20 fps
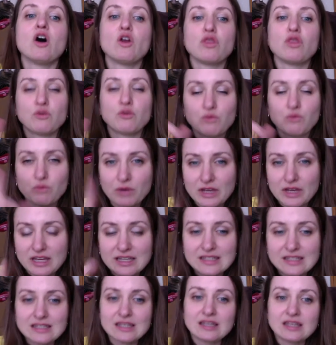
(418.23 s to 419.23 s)
The
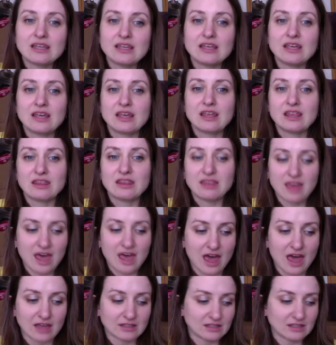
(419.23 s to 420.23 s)
reason
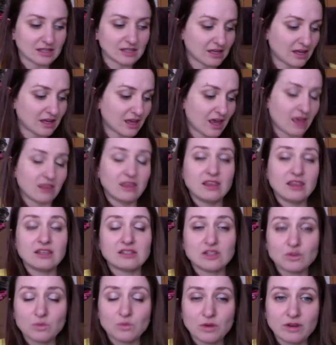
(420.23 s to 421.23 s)
that, and this
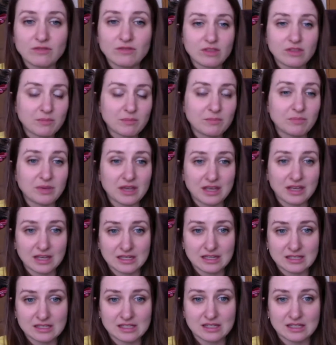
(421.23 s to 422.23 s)
is one the
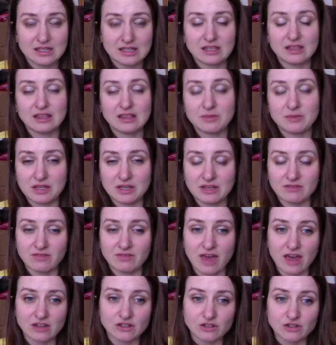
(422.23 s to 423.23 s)
biggest limiting
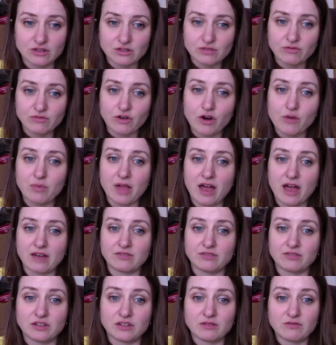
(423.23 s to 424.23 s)
factors for our
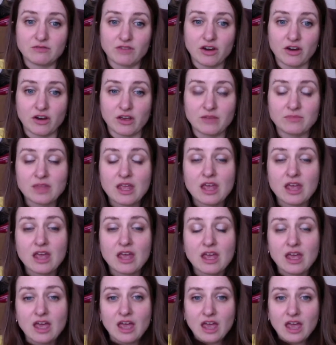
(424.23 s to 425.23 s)
black-footed ferret,
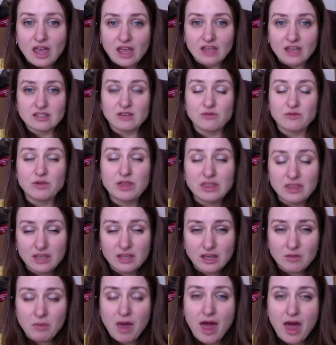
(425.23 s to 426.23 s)
is if we
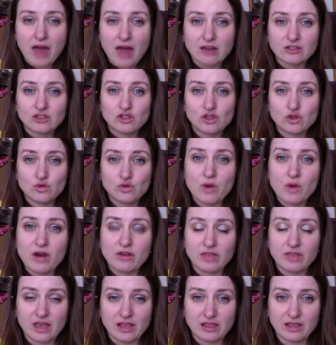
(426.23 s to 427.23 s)
think back to
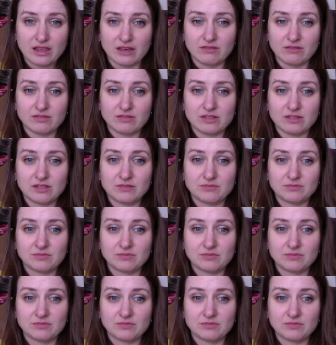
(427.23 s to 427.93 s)
where they lived.